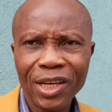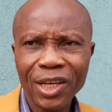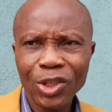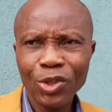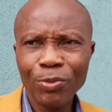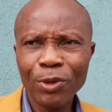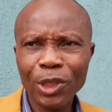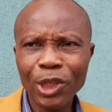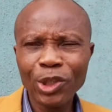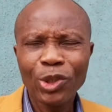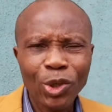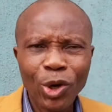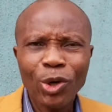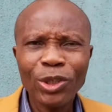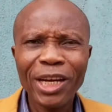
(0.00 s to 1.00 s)
You may need, there
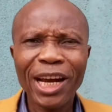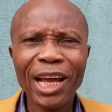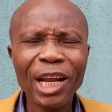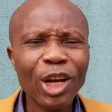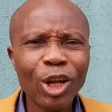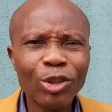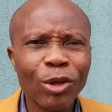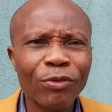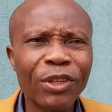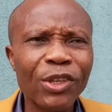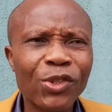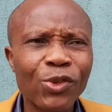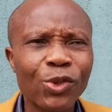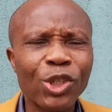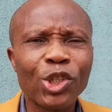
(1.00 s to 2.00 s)
are a lot of
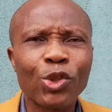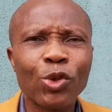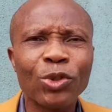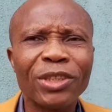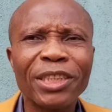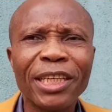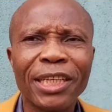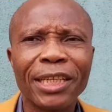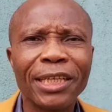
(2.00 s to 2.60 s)
things you need to take.